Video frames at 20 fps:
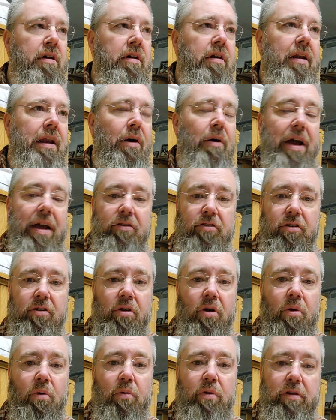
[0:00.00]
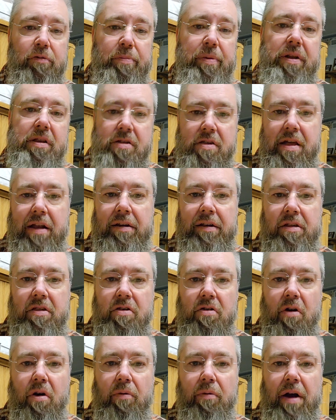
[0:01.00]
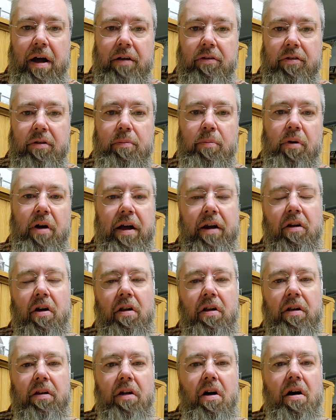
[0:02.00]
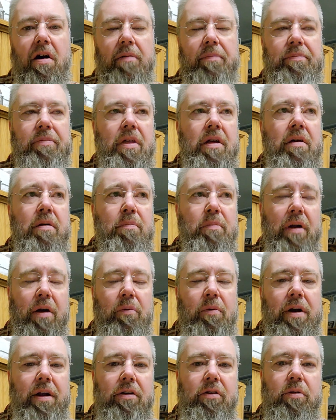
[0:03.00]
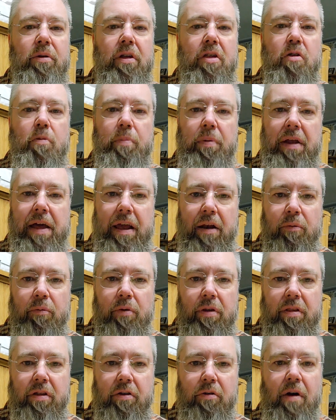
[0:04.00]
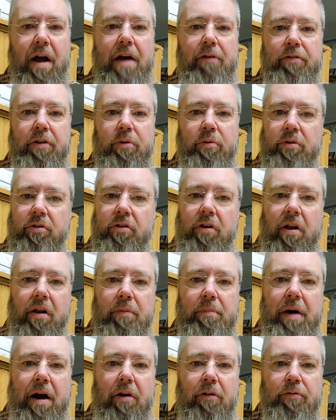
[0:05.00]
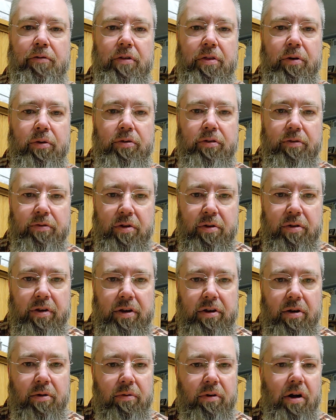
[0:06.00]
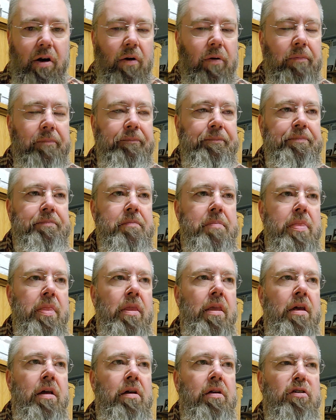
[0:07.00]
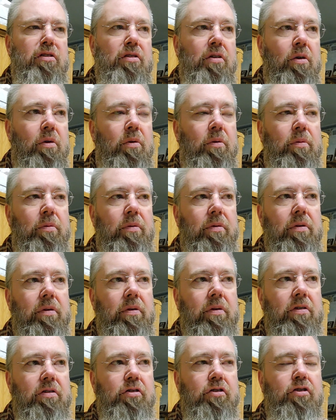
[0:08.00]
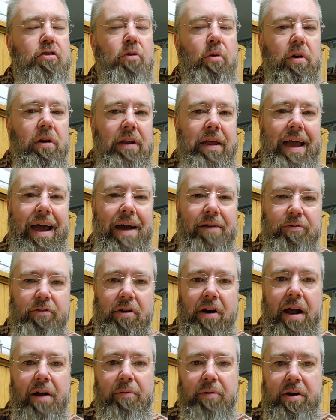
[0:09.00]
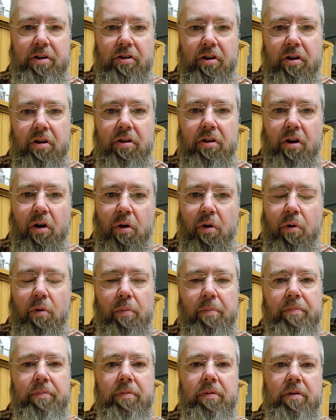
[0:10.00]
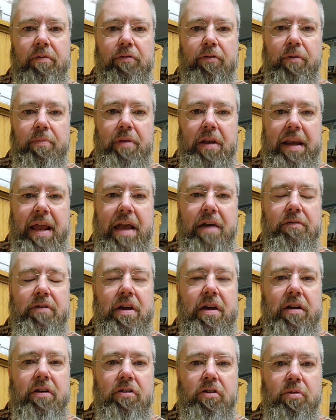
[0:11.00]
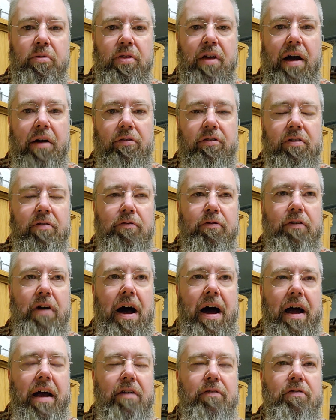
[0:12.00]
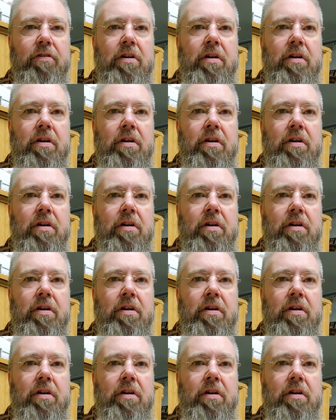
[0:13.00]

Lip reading: Now, as you know, we've been selling salt rising bread all along, but I wanted to explain what the graphic was all about for those of you that don't know. So shortly after I returned home from the Navy in 2005,